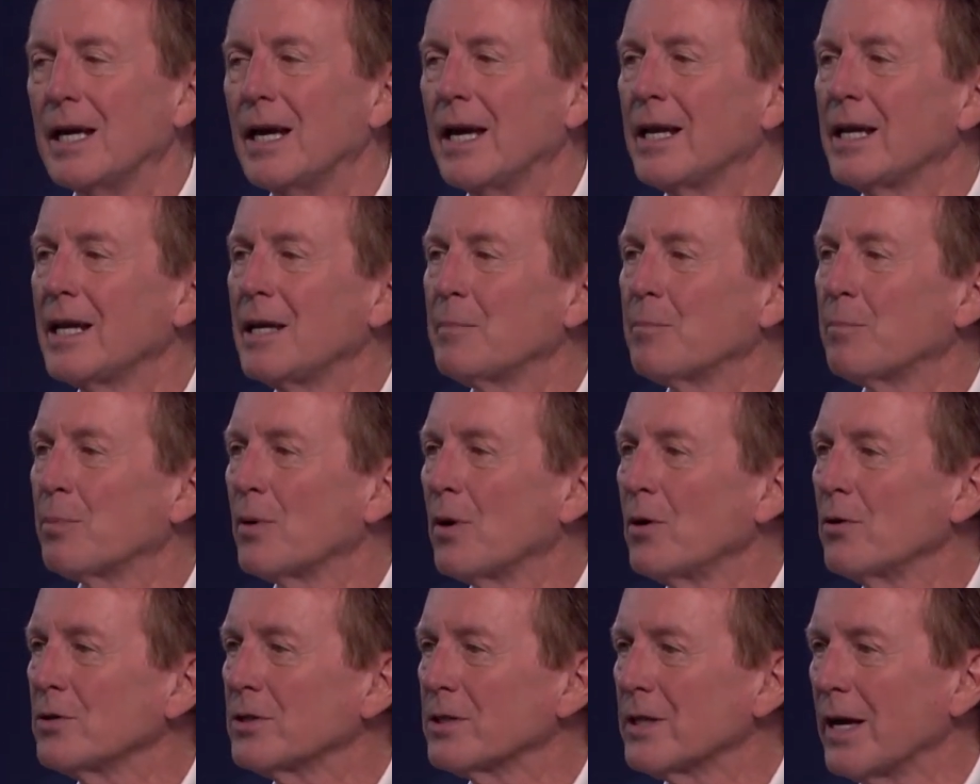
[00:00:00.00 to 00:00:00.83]
And he
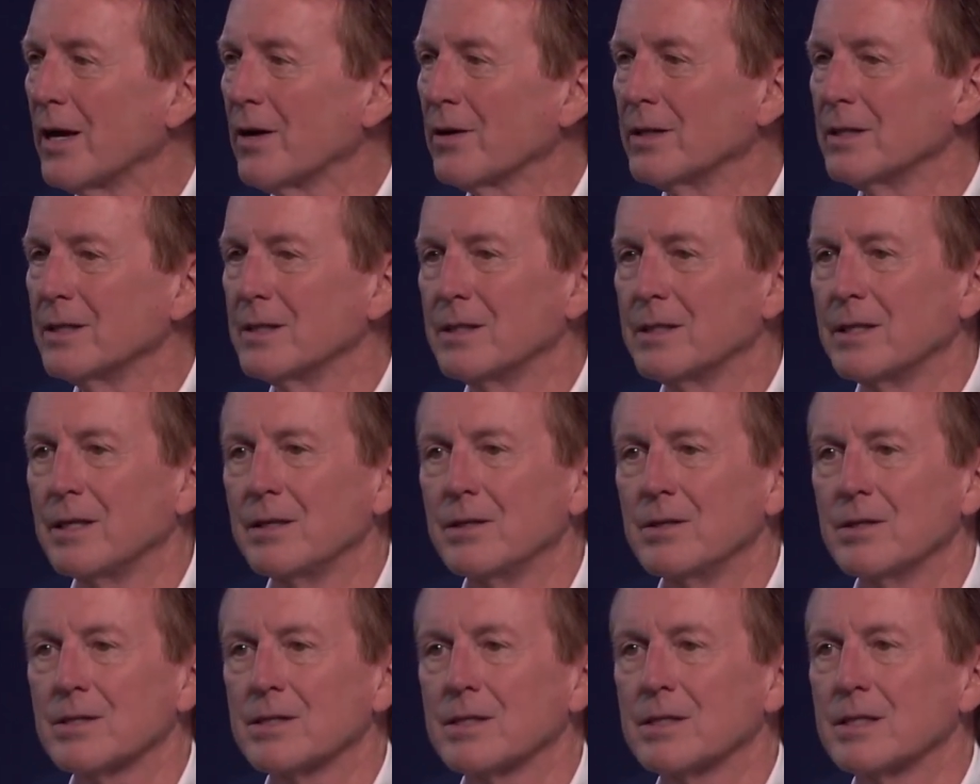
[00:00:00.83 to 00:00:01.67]
broke down in
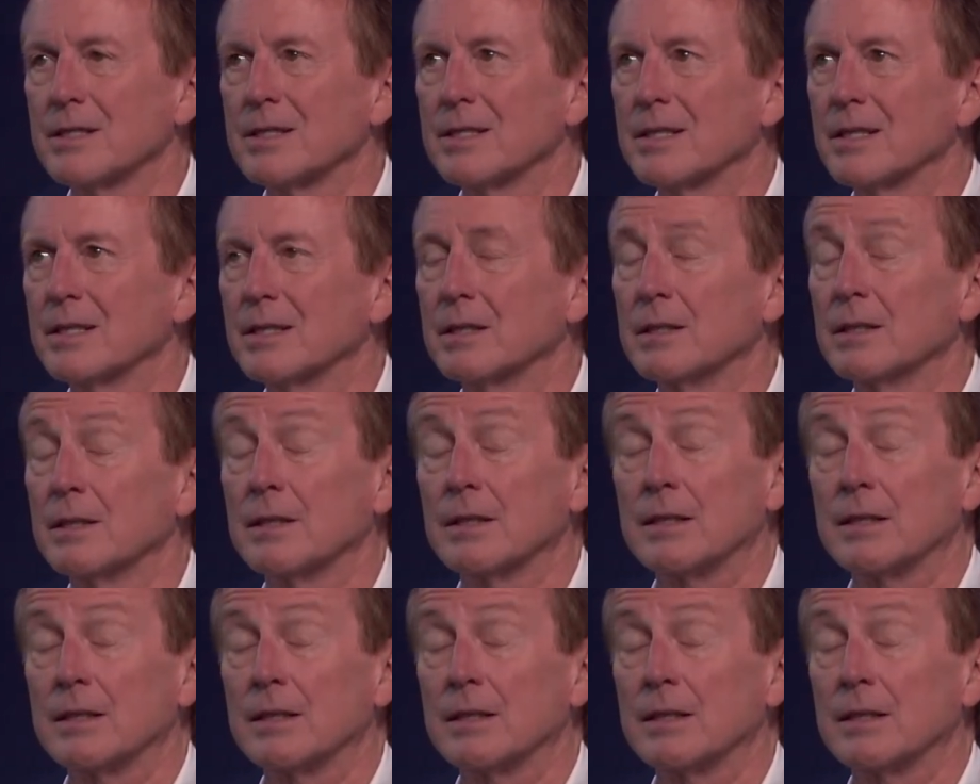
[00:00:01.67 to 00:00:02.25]
tears and said,